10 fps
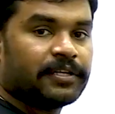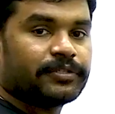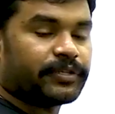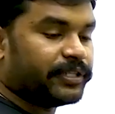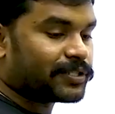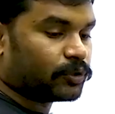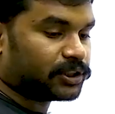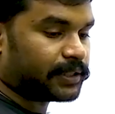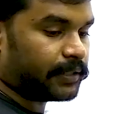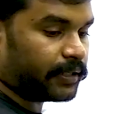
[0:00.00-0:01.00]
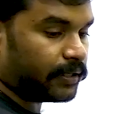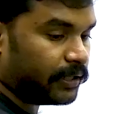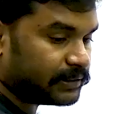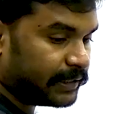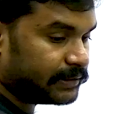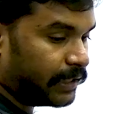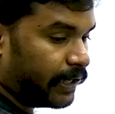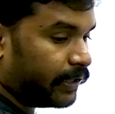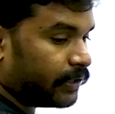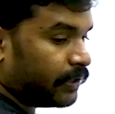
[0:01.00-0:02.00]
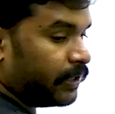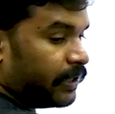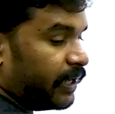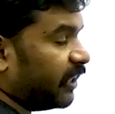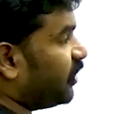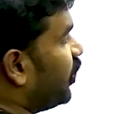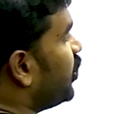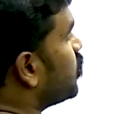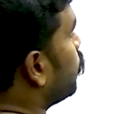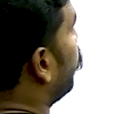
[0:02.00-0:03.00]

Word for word: So in this question it says that a 3 is to